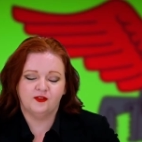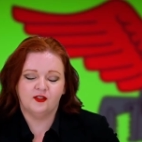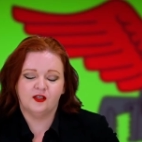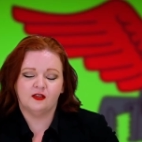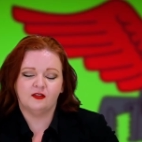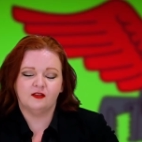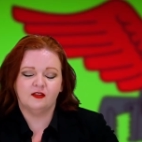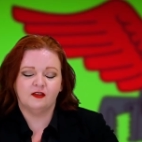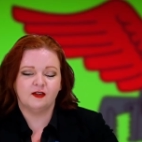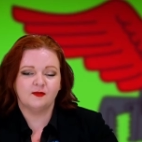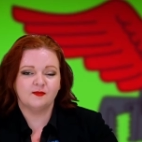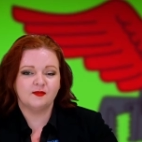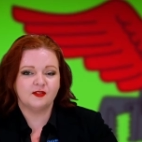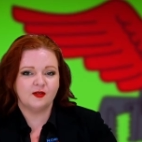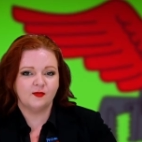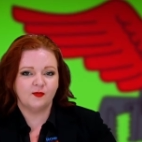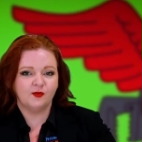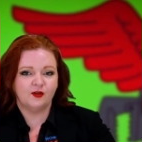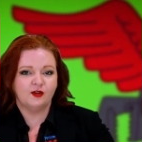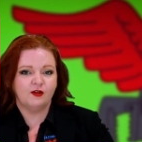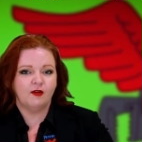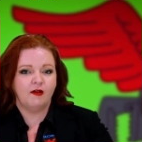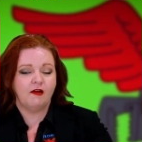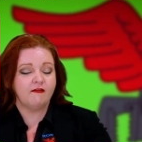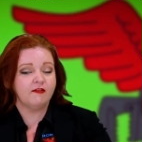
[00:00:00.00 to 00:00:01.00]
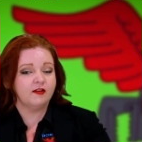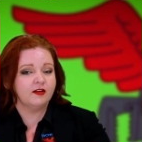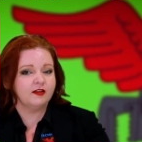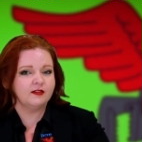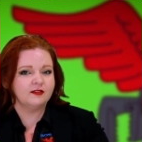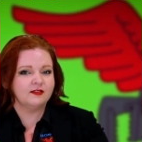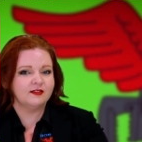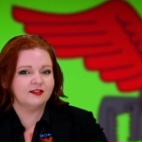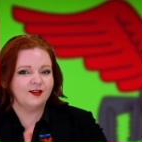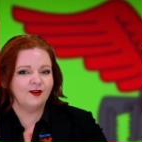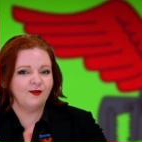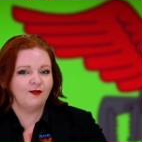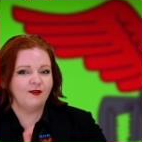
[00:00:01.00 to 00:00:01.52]
Not that I'm someone who ever
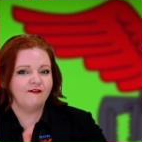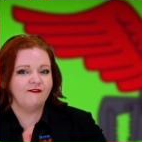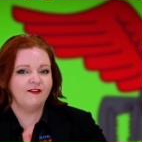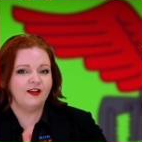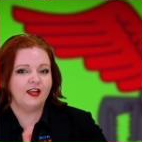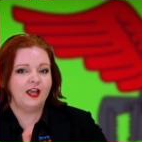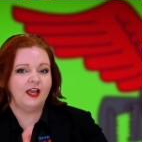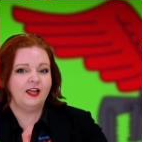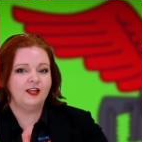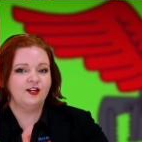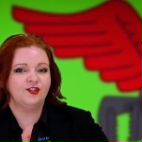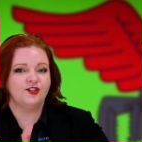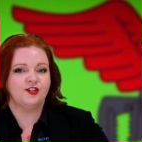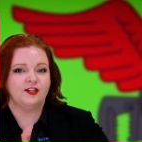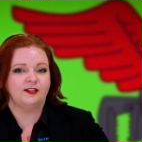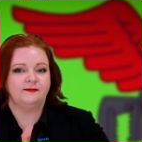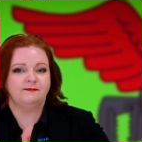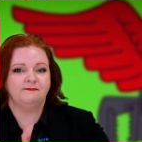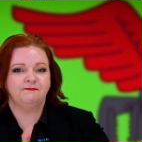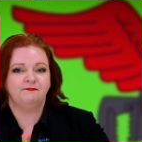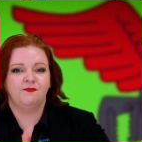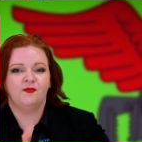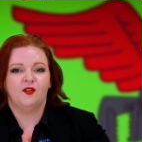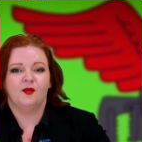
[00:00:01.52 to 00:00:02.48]
gets to go on vacation,